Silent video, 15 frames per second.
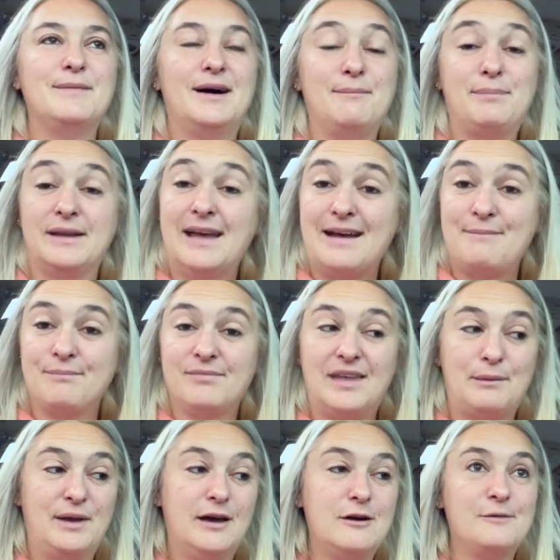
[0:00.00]
But yeah, there
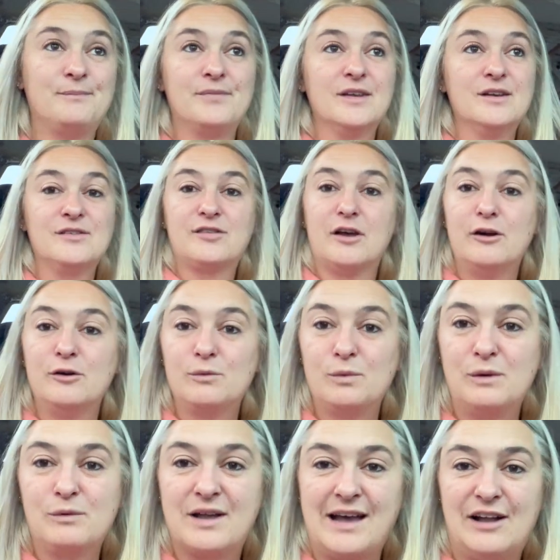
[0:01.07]
we go. So
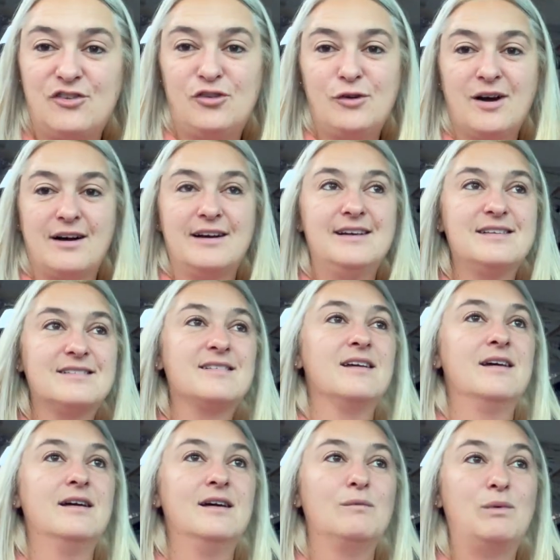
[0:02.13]
we will catch you guys
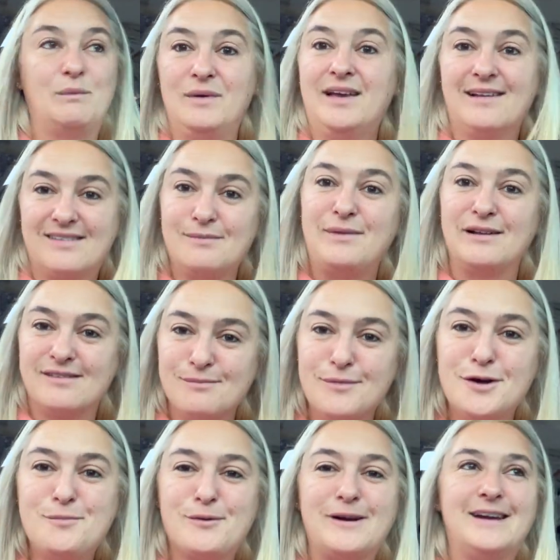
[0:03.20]
when we get to Melton
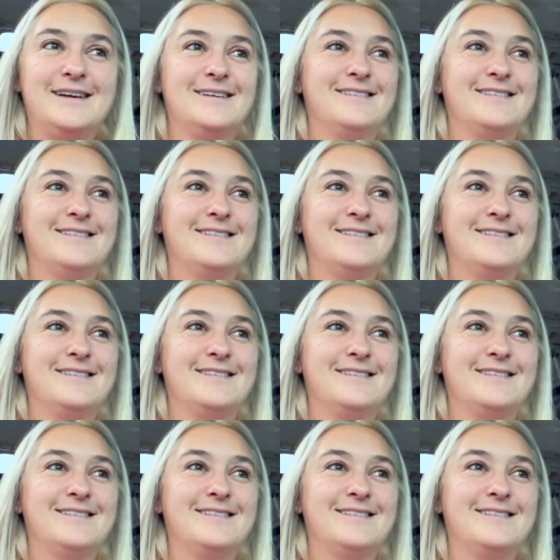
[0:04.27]
Mowbray.